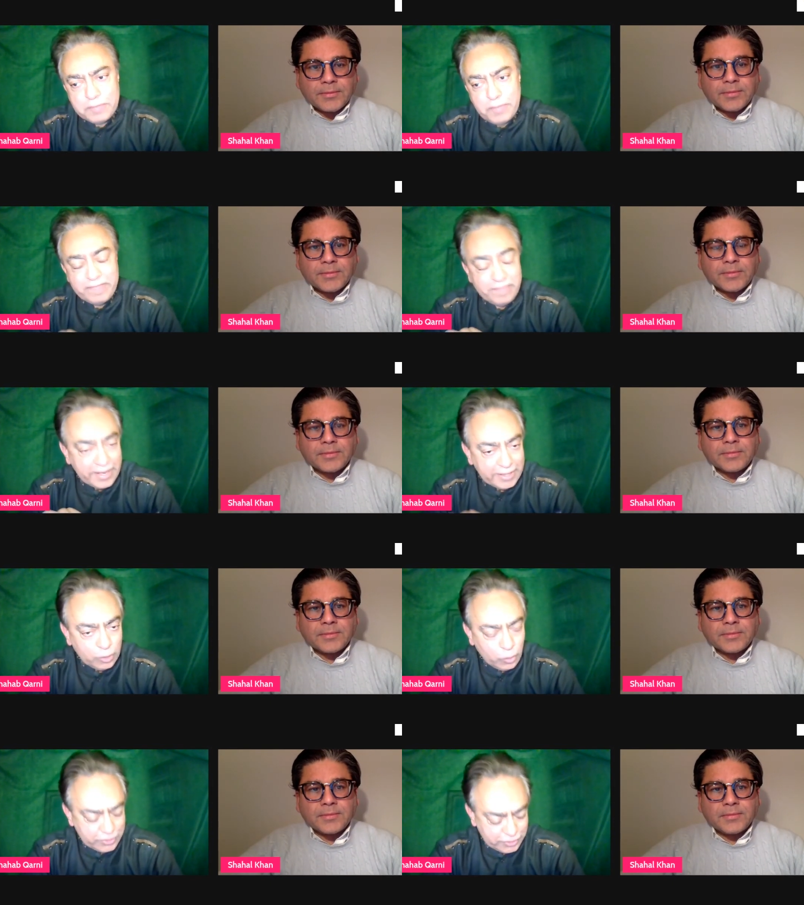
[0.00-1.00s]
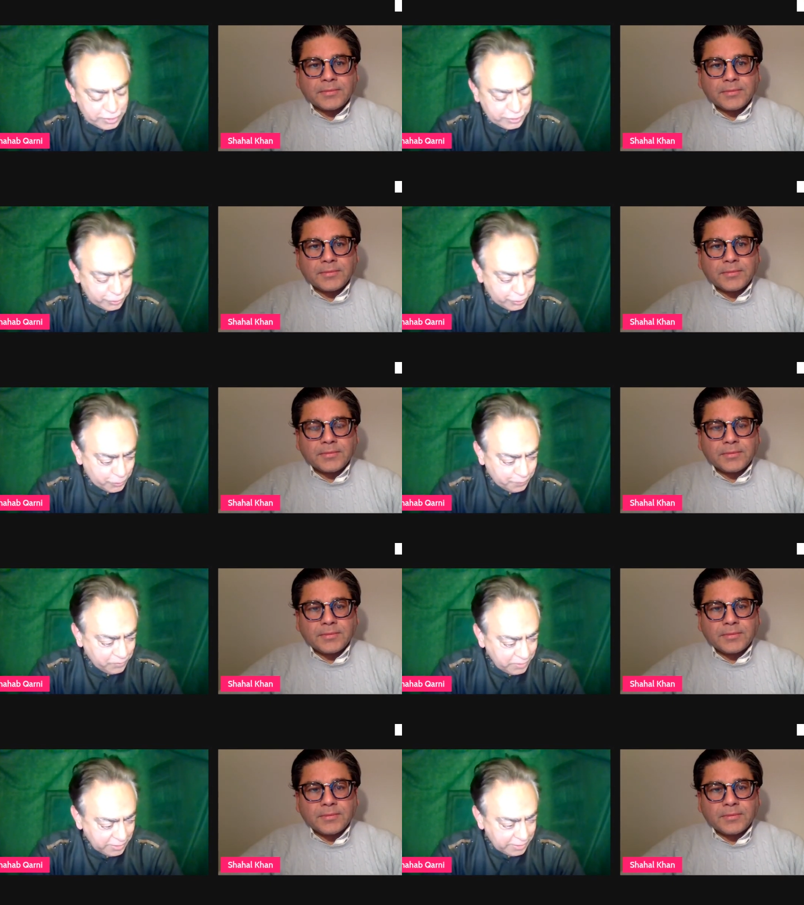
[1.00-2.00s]
Speaker 1: But my final question to you,
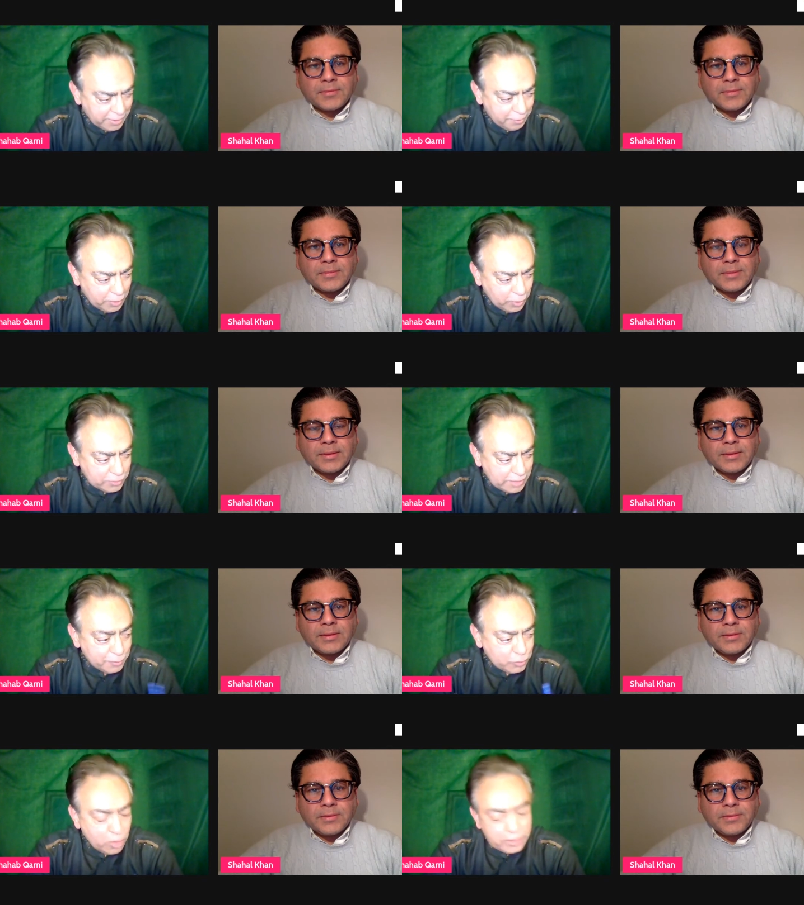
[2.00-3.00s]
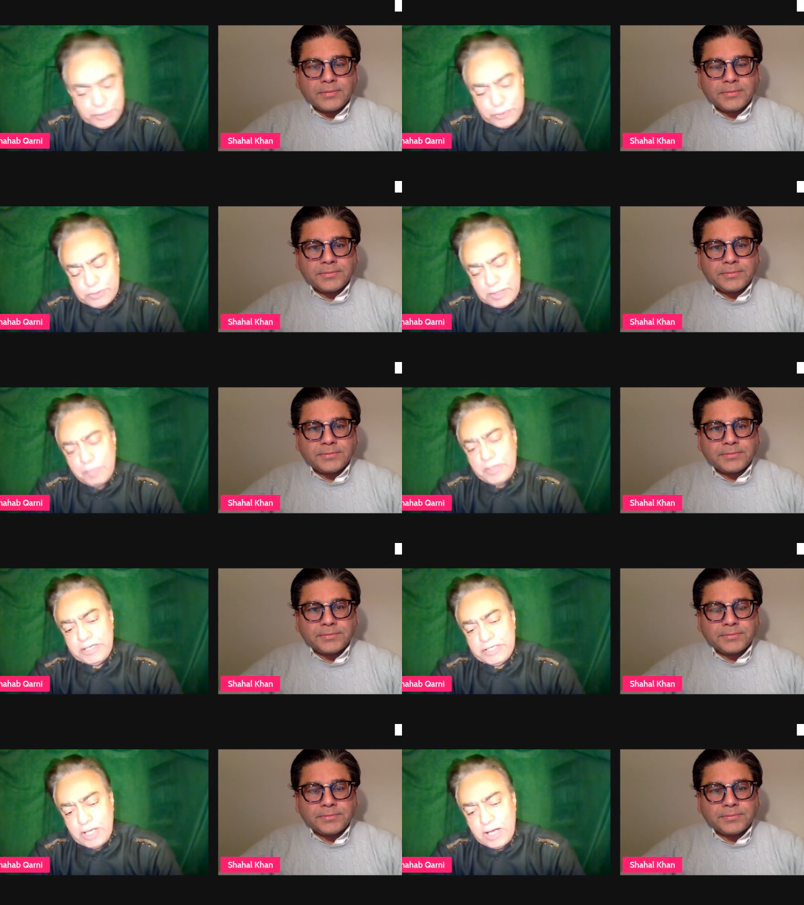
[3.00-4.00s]
because I'm talking to
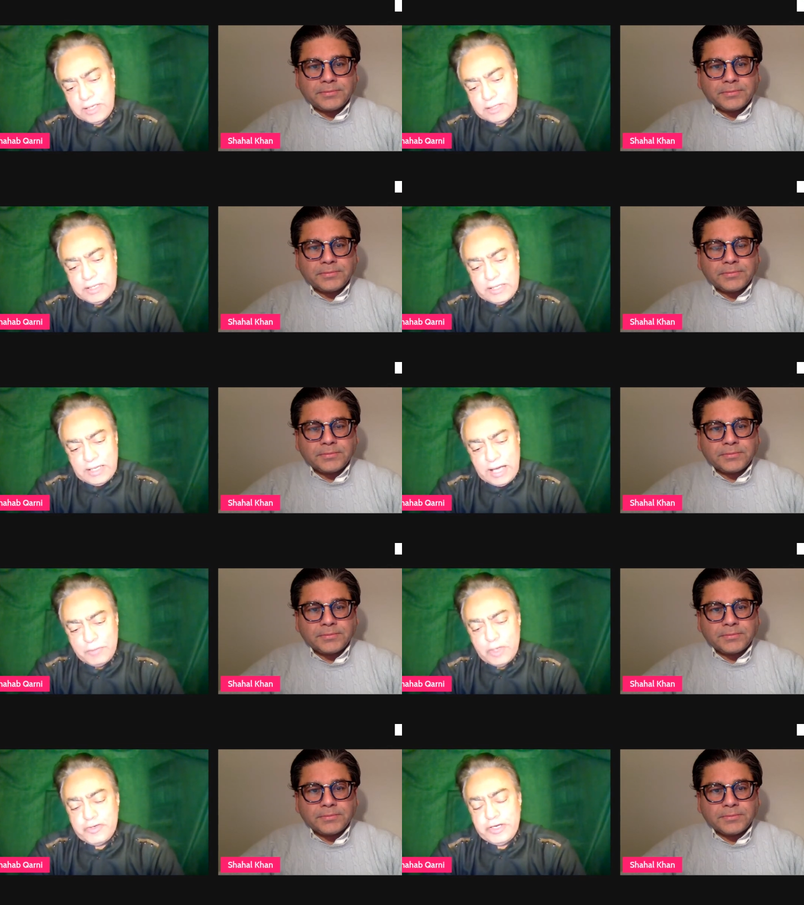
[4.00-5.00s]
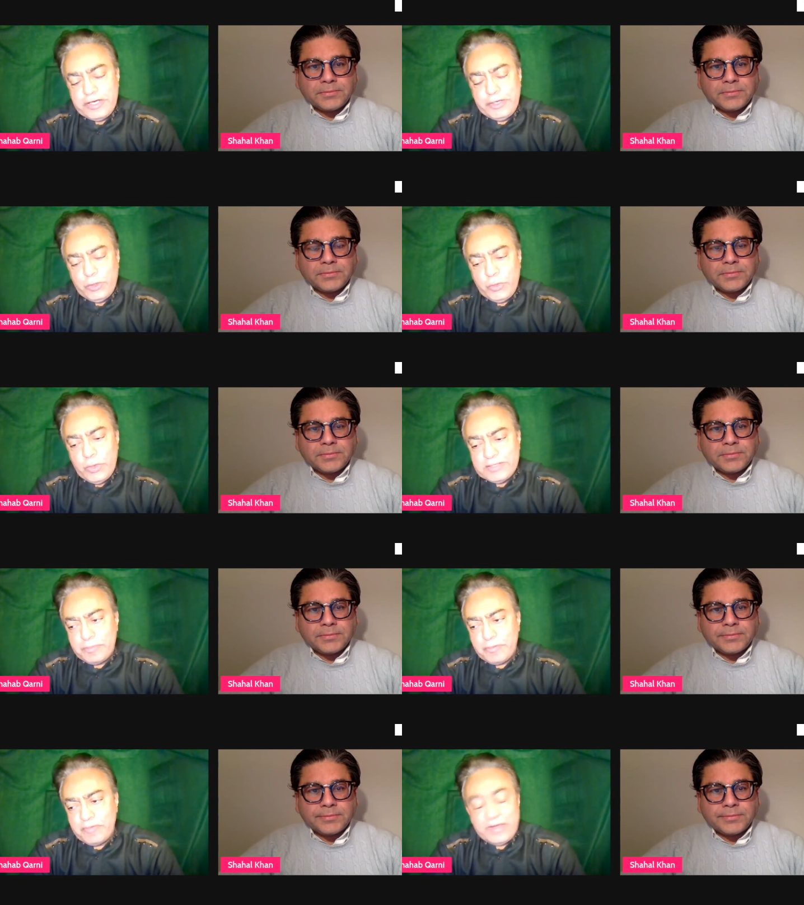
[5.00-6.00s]
somebody, Shahal, I'm not treating you
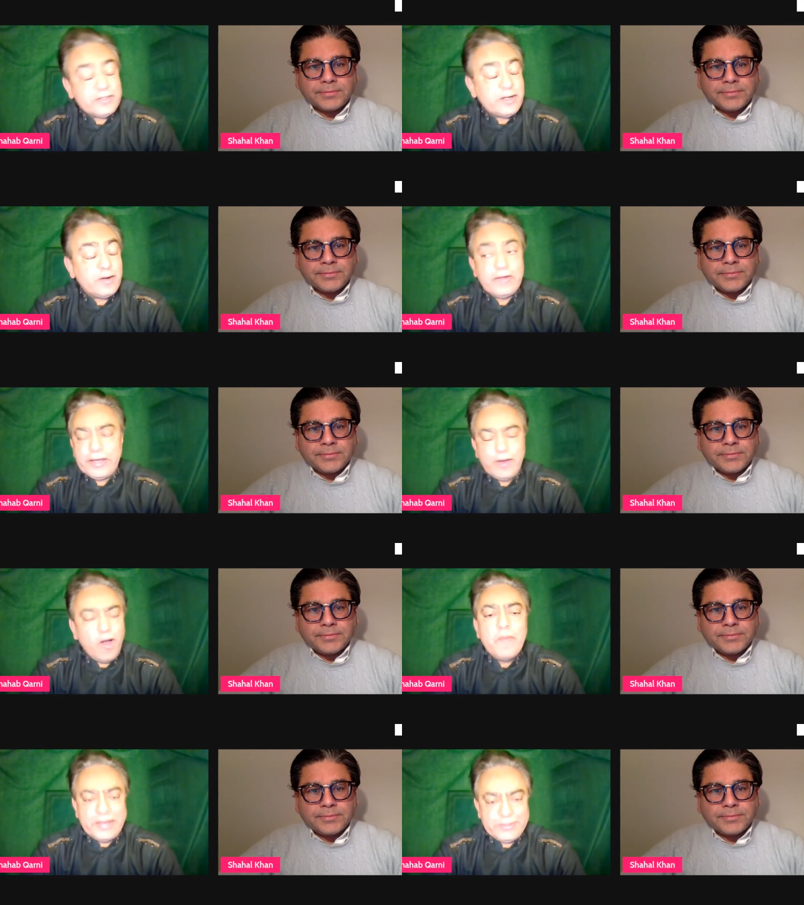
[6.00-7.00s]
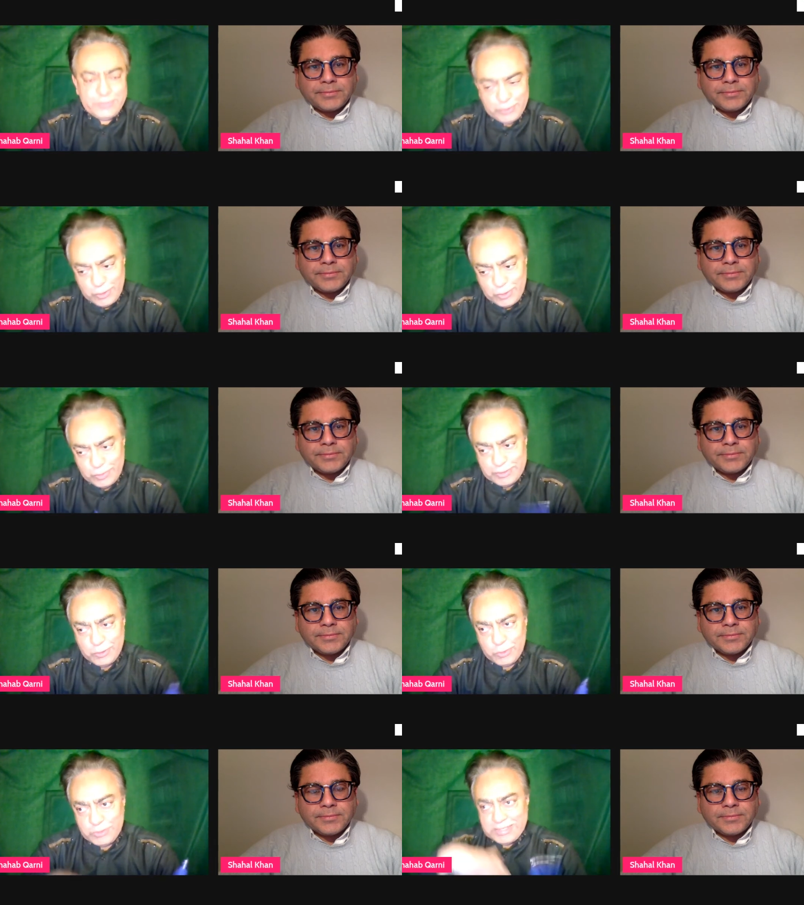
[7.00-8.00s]
as a professor of economics, you know, I
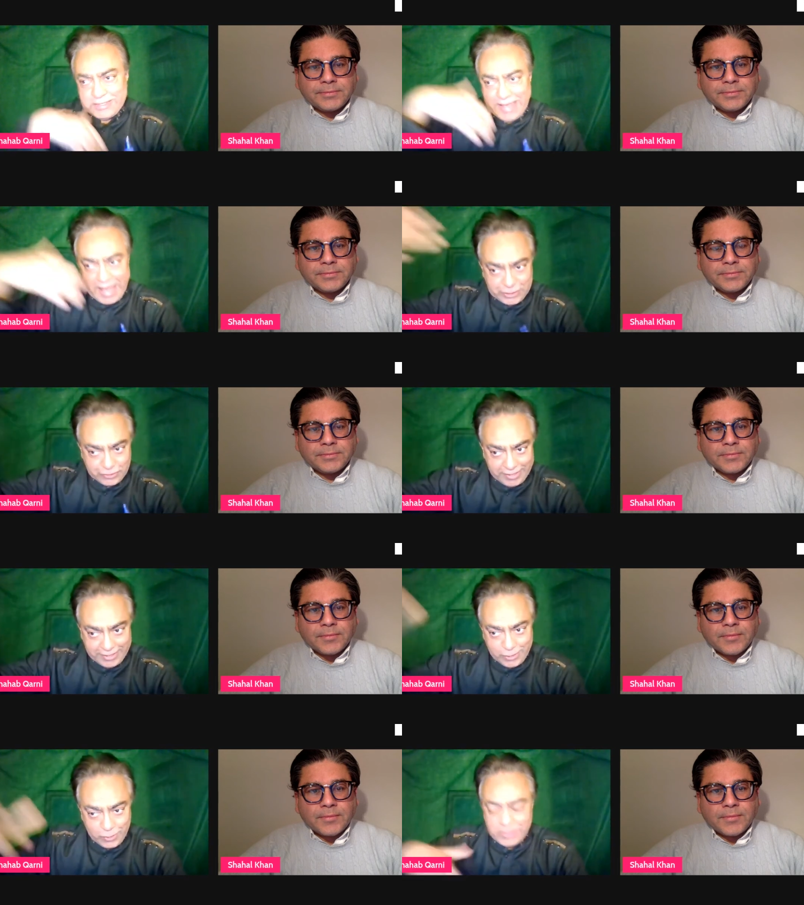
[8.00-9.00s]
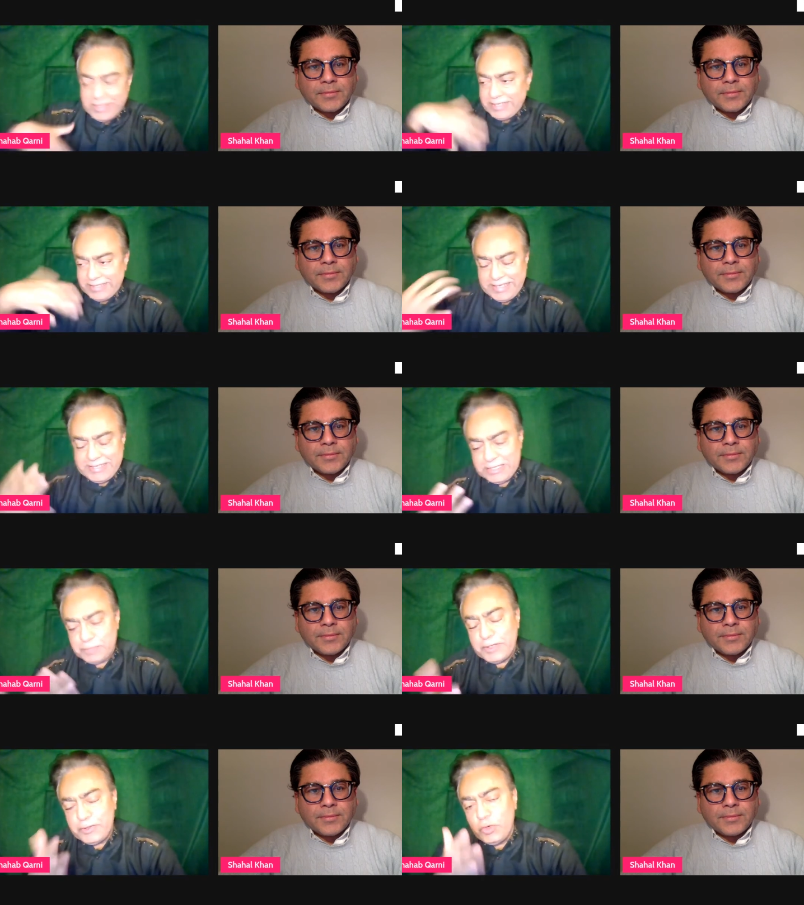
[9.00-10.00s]
mean, who is just lecturing or
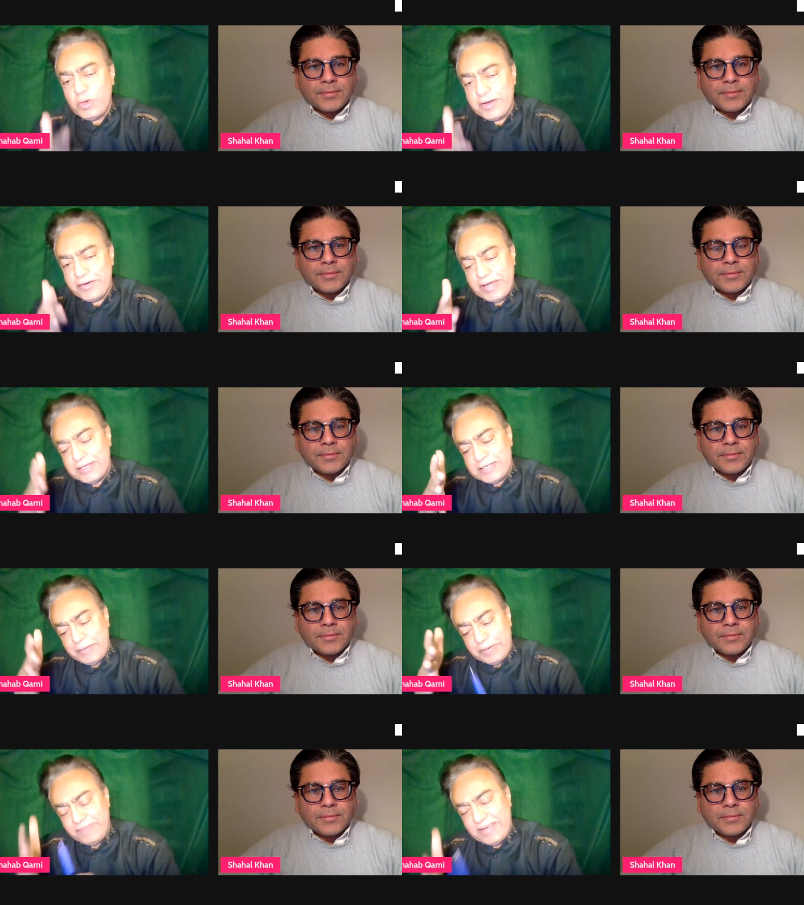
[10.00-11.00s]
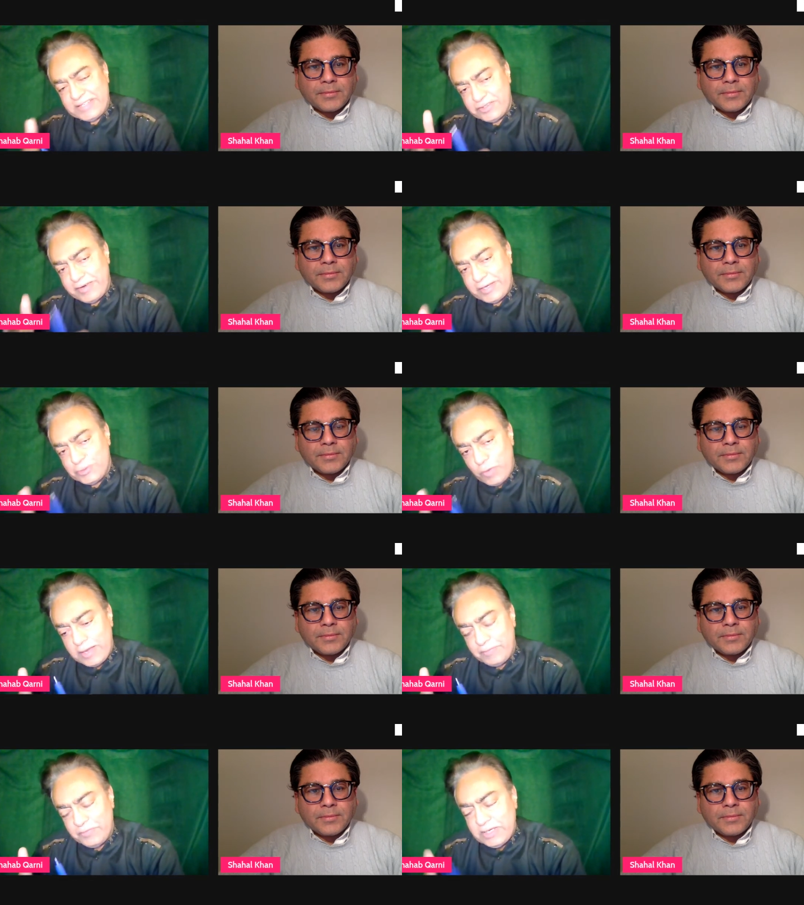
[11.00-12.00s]
thesis, but you are a real-time investor as
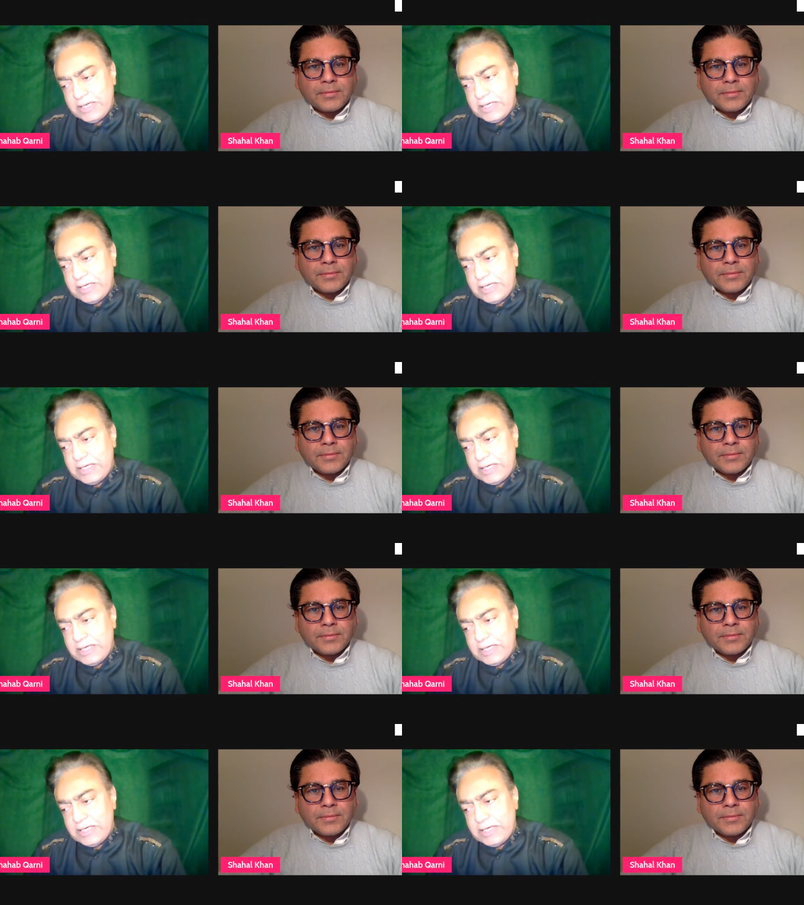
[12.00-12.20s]
well.